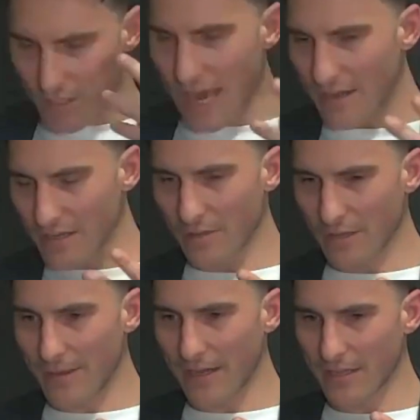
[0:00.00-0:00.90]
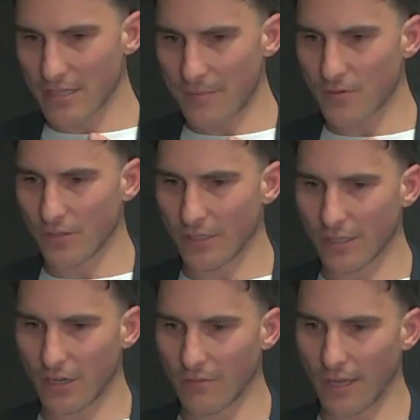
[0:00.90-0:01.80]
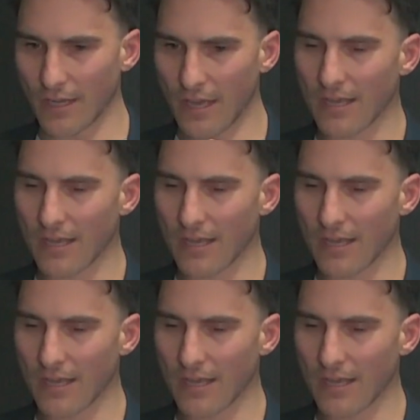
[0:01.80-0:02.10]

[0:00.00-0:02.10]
how you can think about it conceptually, kind of like